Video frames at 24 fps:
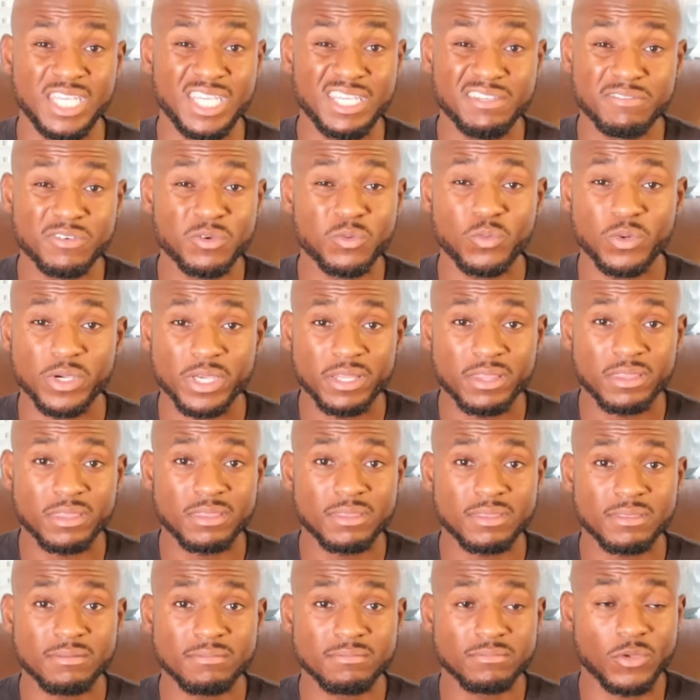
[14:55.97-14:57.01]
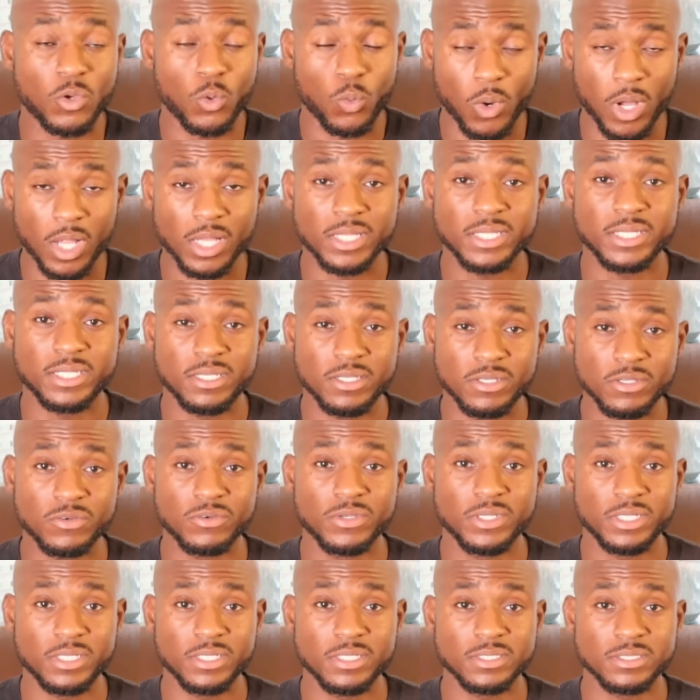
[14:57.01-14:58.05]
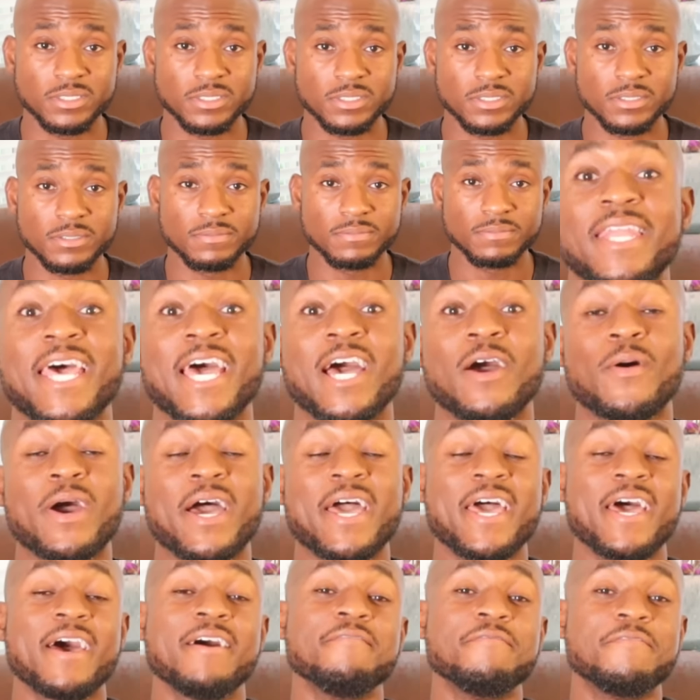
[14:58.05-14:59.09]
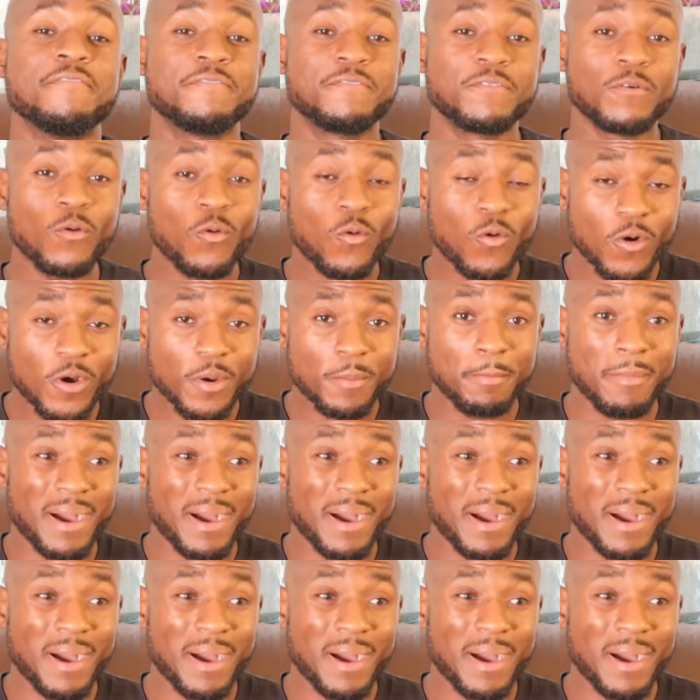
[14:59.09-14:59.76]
even with quality ingredients. Now I have 4